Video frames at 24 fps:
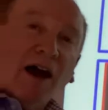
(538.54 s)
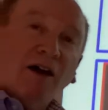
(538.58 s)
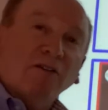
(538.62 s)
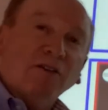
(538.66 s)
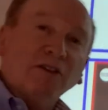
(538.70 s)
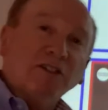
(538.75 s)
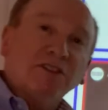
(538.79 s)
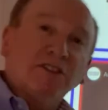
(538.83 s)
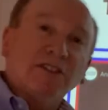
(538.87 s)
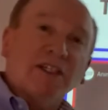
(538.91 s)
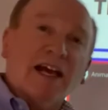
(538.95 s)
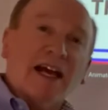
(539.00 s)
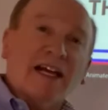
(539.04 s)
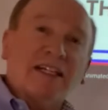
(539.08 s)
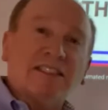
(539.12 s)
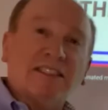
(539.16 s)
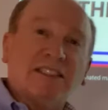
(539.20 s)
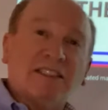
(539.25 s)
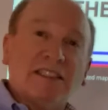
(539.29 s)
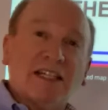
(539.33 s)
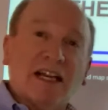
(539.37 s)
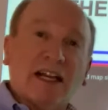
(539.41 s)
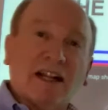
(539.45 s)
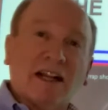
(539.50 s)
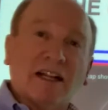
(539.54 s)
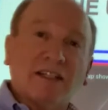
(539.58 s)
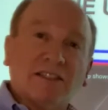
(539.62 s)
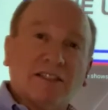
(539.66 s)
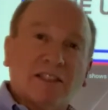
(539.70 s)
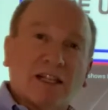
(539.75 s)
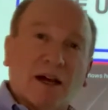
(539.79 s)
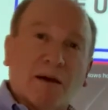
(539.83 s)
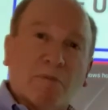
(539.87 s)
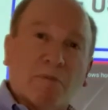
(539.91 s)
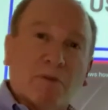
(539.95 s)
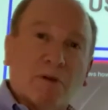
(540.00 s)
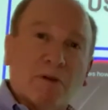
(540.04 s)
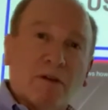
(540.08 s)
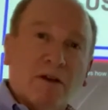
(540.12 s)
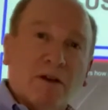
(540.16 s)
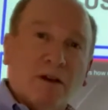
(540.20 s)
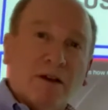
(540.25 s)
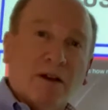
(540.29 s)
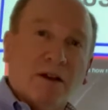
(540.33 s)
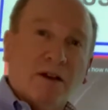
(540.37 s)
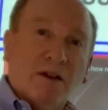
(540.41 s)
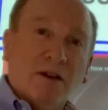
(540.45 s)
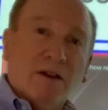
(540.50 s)
does that set us up
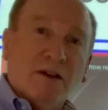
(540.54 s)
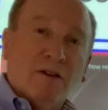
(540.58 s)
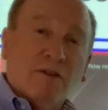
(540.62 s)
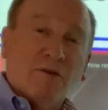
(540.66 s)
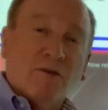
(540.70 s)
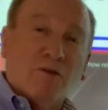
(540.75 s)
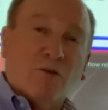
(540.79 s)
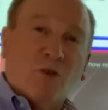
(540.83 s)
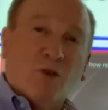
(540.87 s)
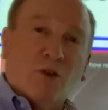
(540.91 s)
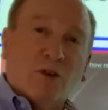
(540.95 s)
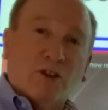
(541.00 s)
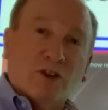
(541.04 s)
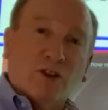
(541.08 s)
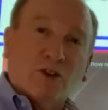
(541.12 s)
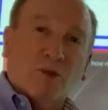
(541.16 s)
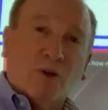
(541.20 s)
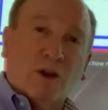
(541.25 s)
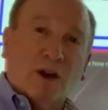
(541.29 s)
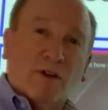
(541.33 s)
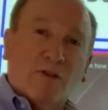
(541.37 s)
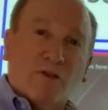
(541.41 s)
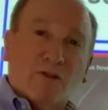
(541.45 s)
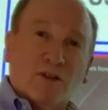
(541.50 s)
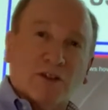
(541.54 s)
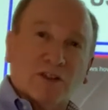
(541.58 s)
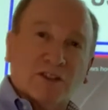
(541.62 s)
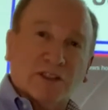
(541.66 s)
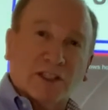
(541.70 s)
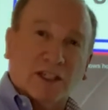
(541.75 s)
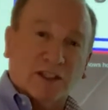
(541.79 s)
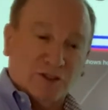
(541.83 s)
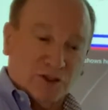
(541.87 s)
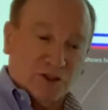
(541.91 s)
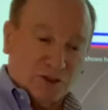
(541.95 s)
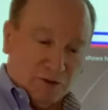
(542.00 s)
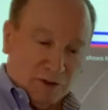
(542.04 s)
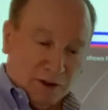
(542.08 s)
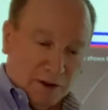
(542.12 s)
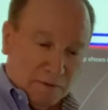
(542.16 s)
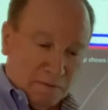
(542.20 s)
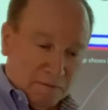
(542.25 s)
for the 21st century?